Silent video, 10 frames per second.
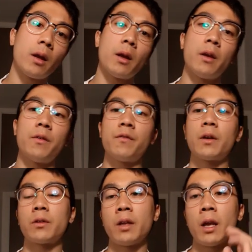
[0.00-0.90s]
a
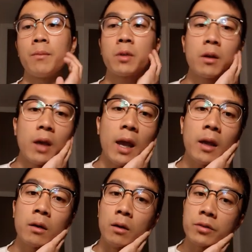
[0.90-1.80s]
figure named
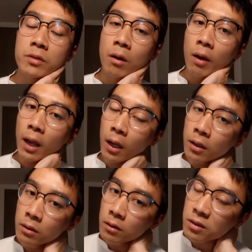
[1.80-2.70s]
Hegel. So
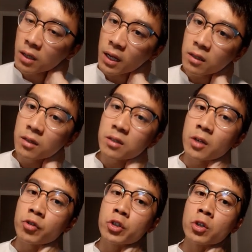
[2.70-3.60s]
Hegel is an 18th
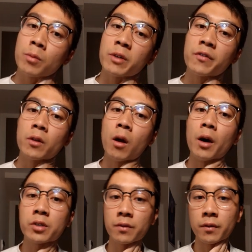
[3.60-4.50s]
century German
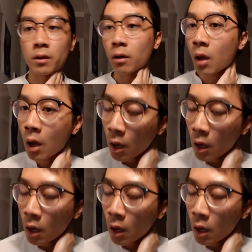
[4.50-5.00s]
philosopher.